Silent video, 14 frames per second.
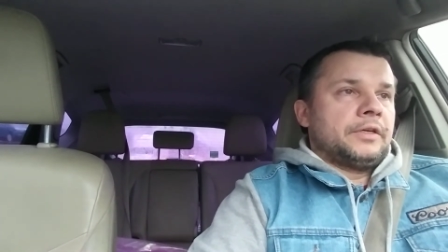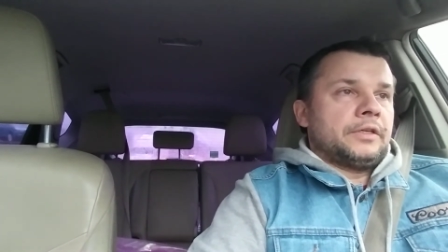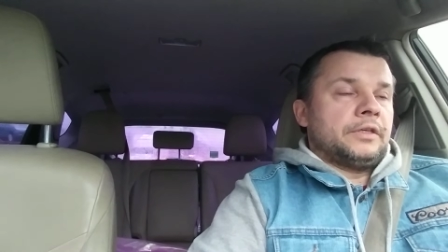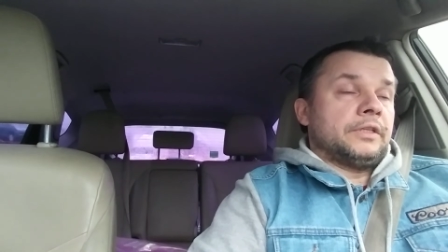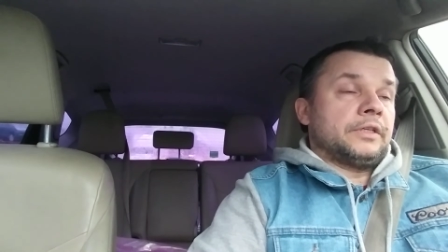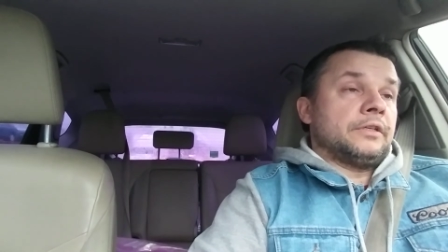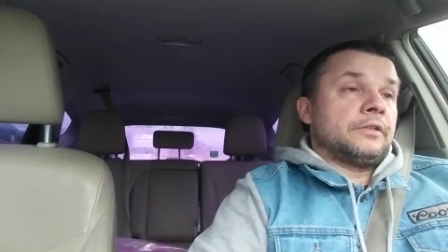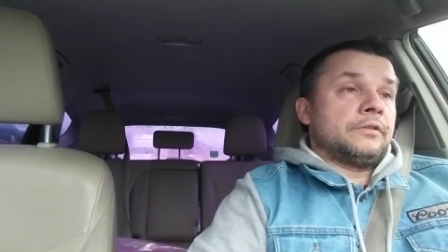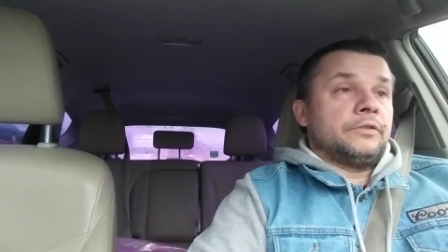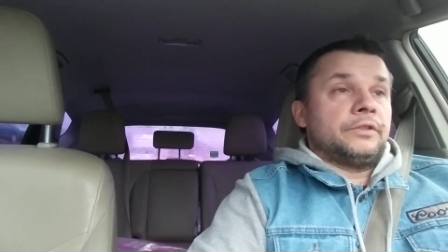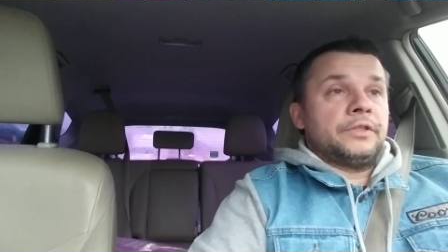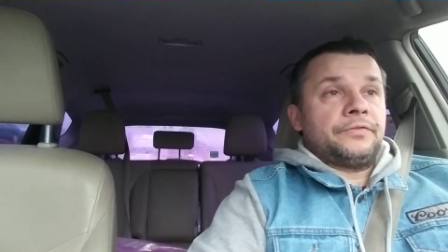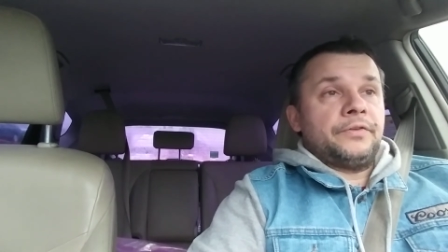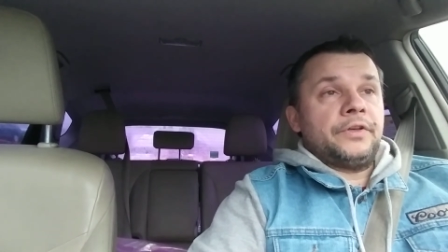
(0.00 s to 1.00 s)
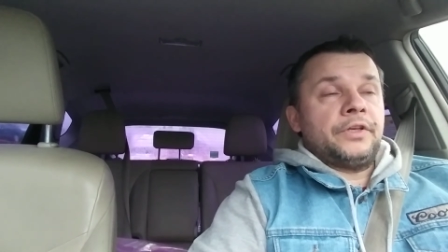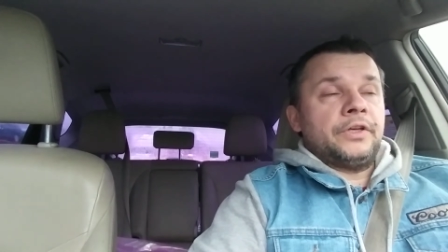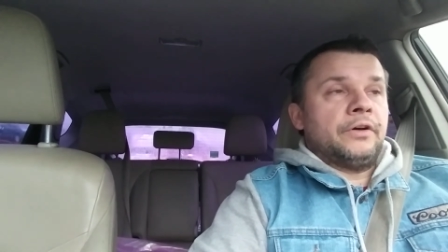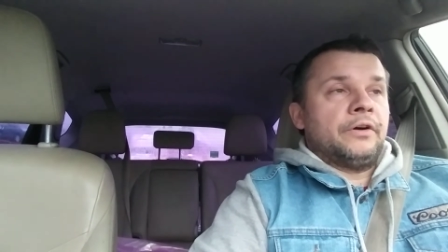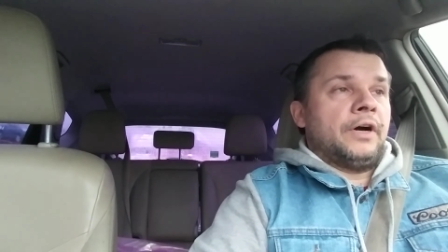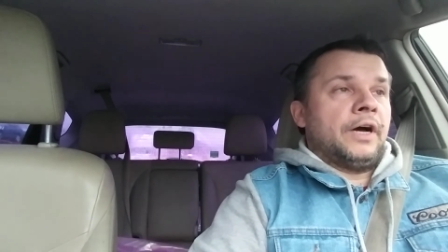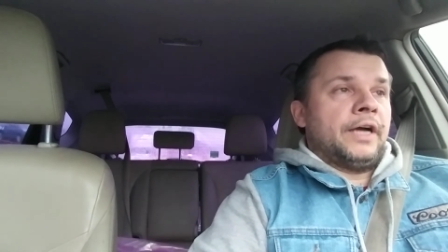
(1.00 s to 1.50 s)
gonna conclude this
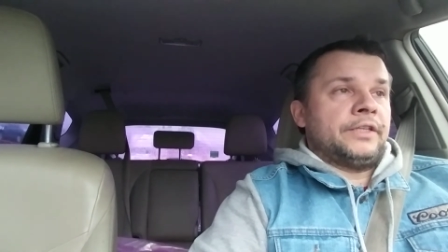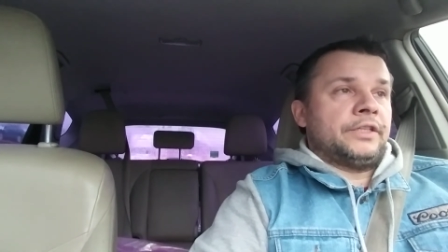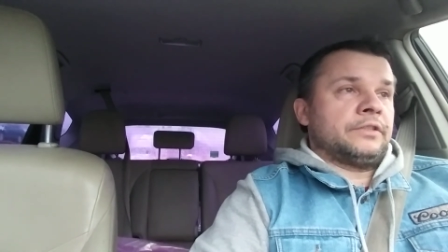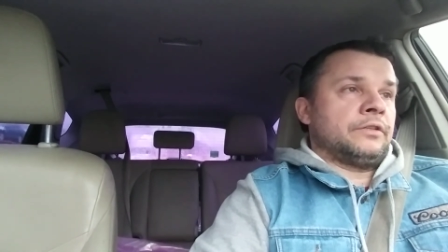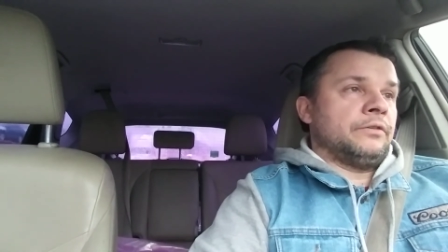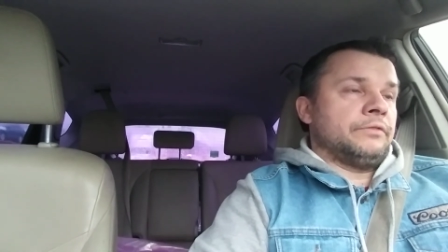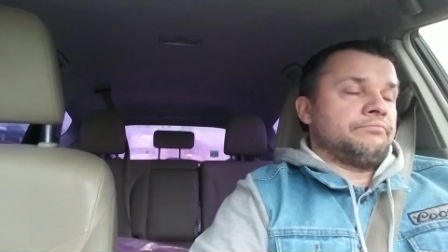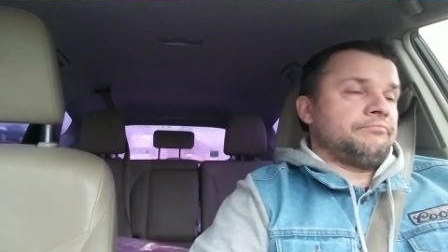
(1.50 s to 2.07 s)
video. I just